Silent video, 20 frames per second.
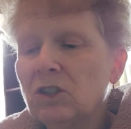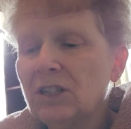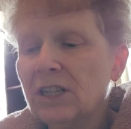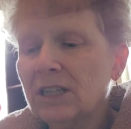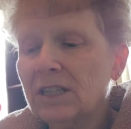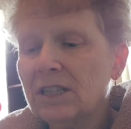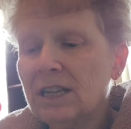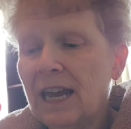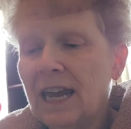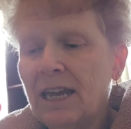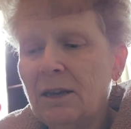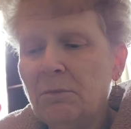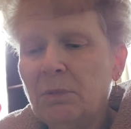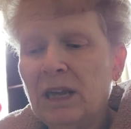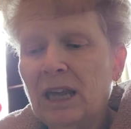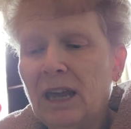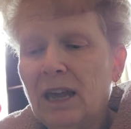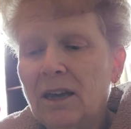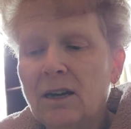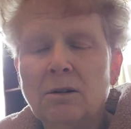6 to 8
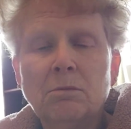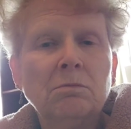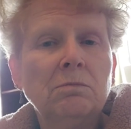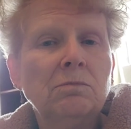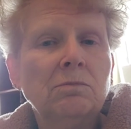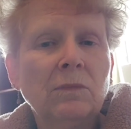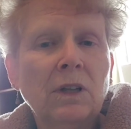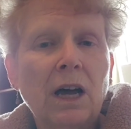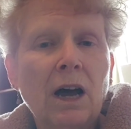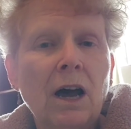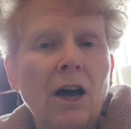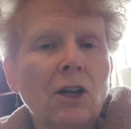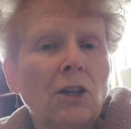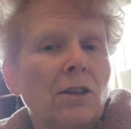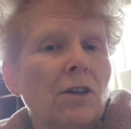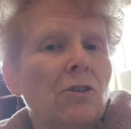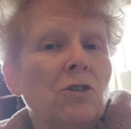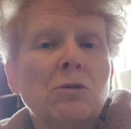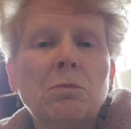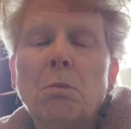p.m.
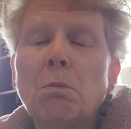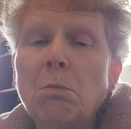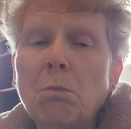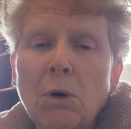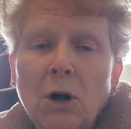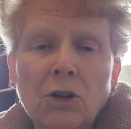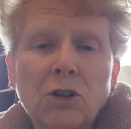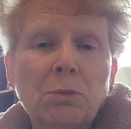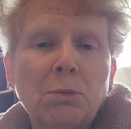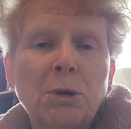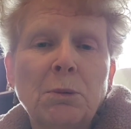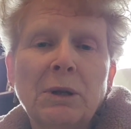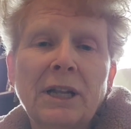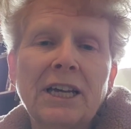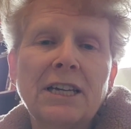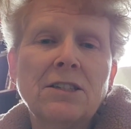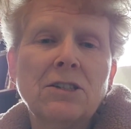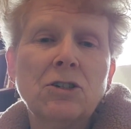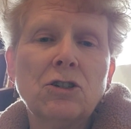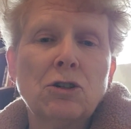There's multiple
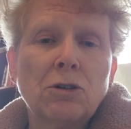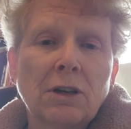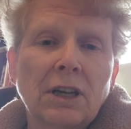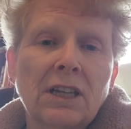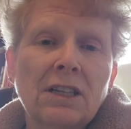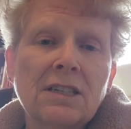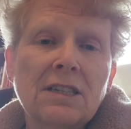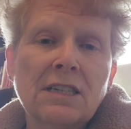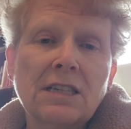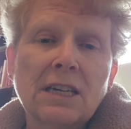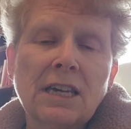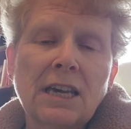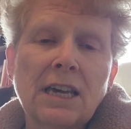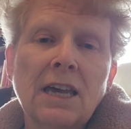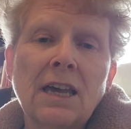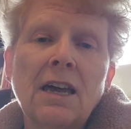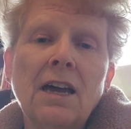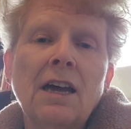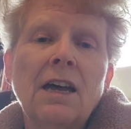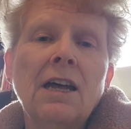places you can
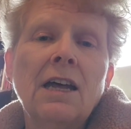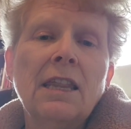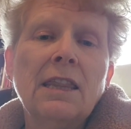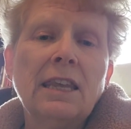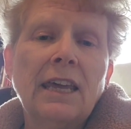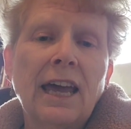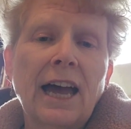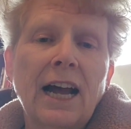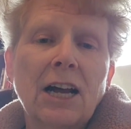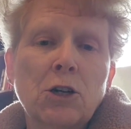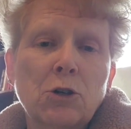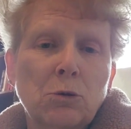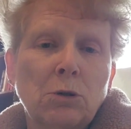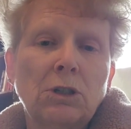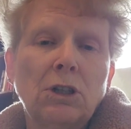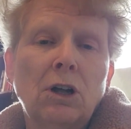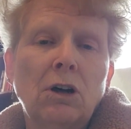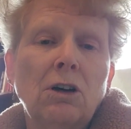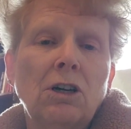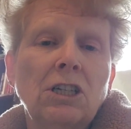see the
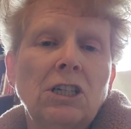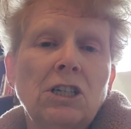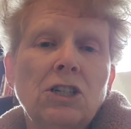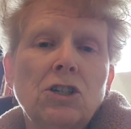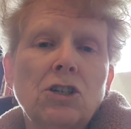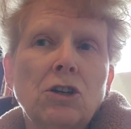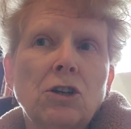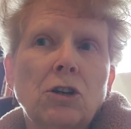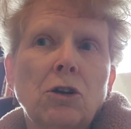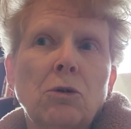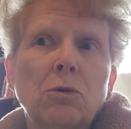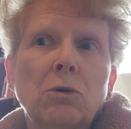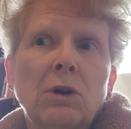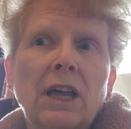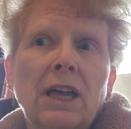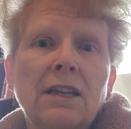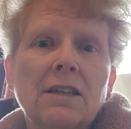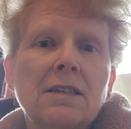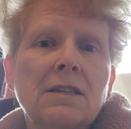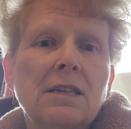actual launch. You
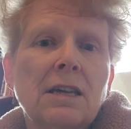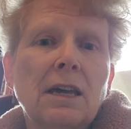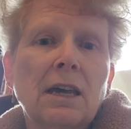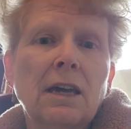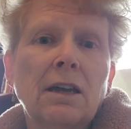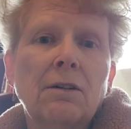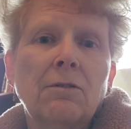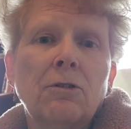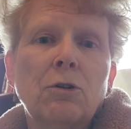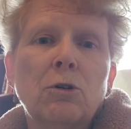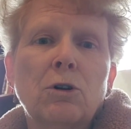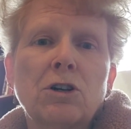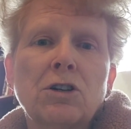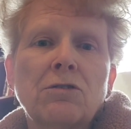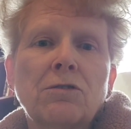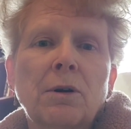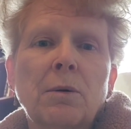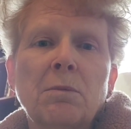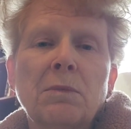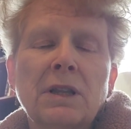can see it, of
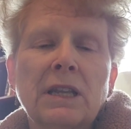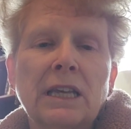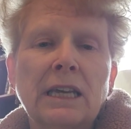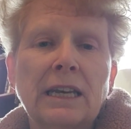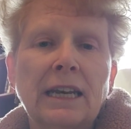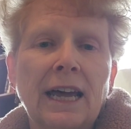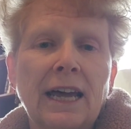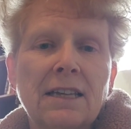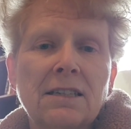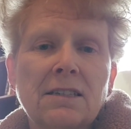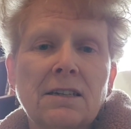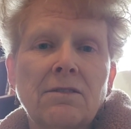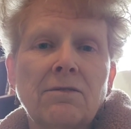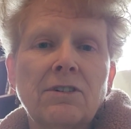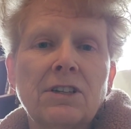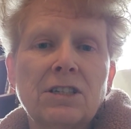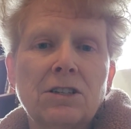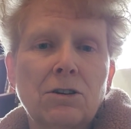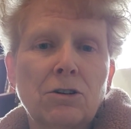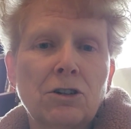course, from the NASA
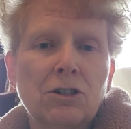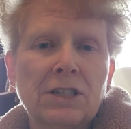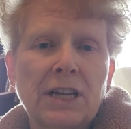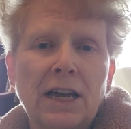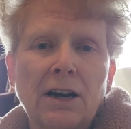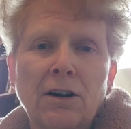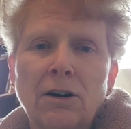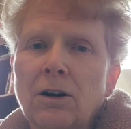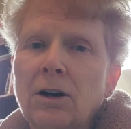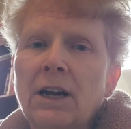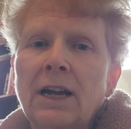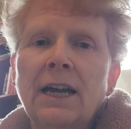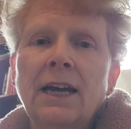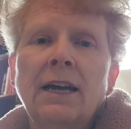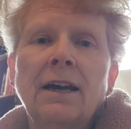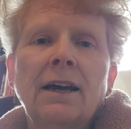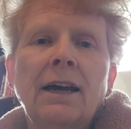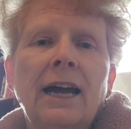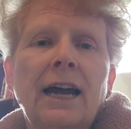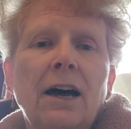Visitor Center
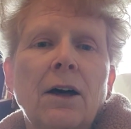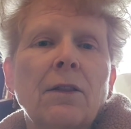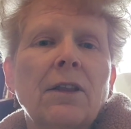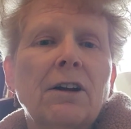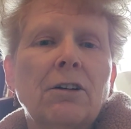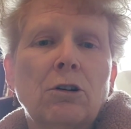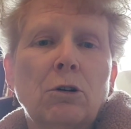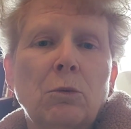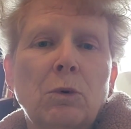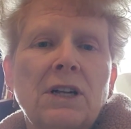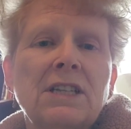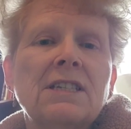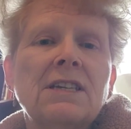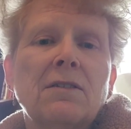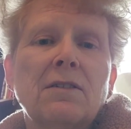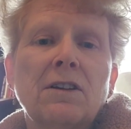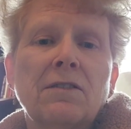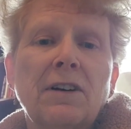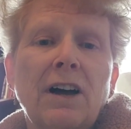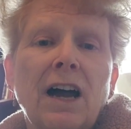out there on
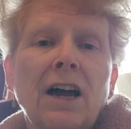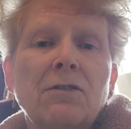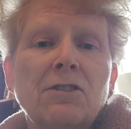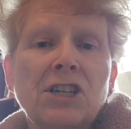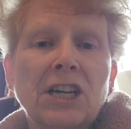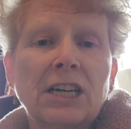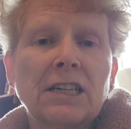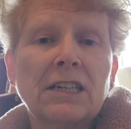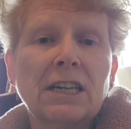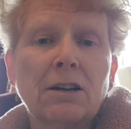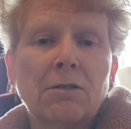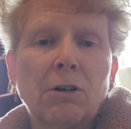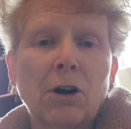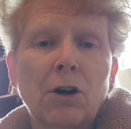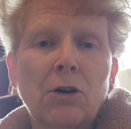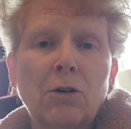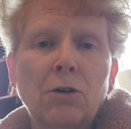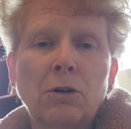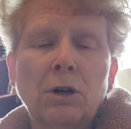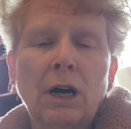175 Chincoteague
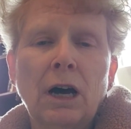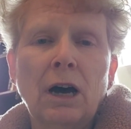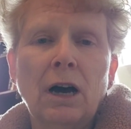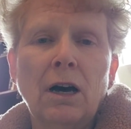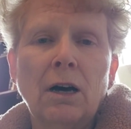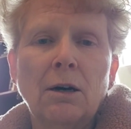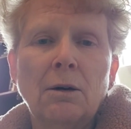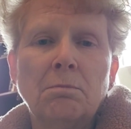Road.